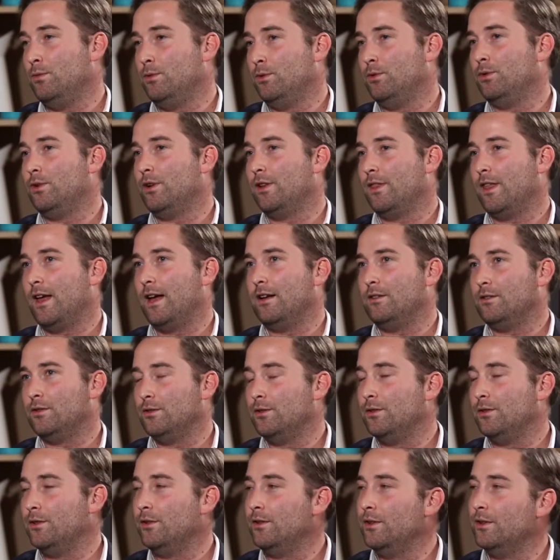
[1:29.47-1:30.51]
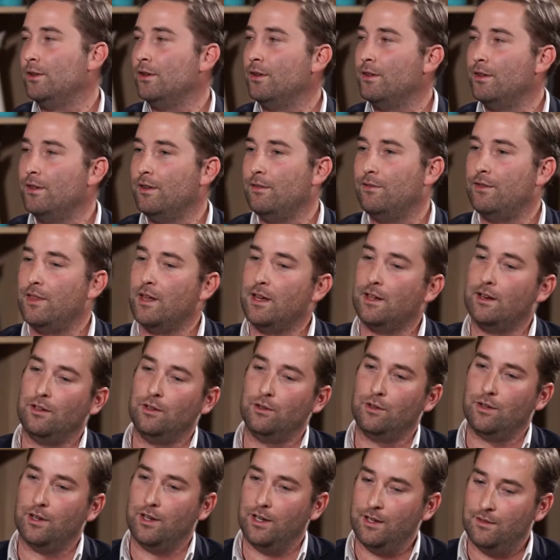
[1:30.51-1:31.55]
look at that too. If they're going to
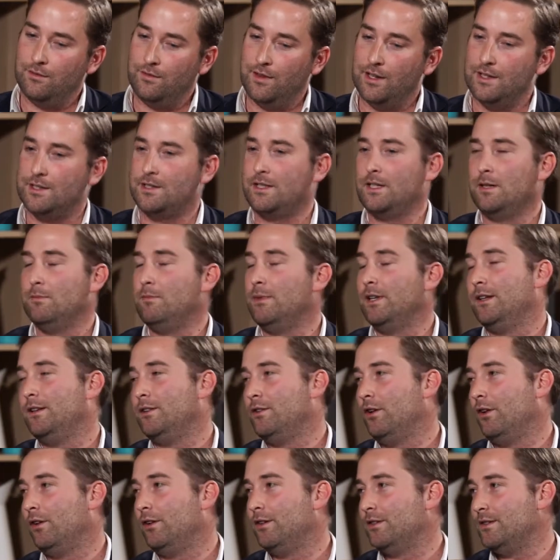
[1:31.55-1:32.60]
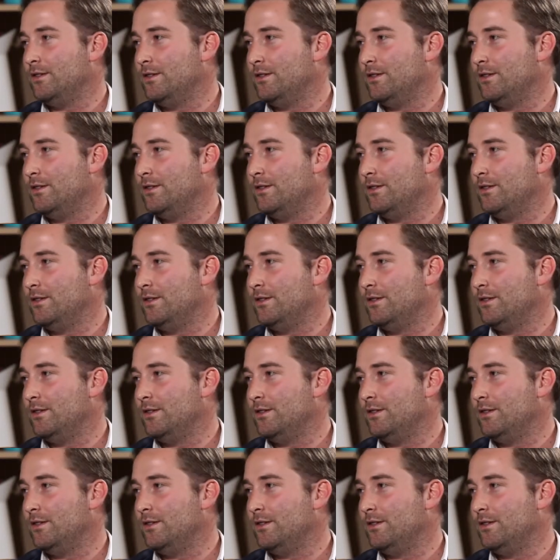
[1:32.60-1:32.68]
look at investing $1 million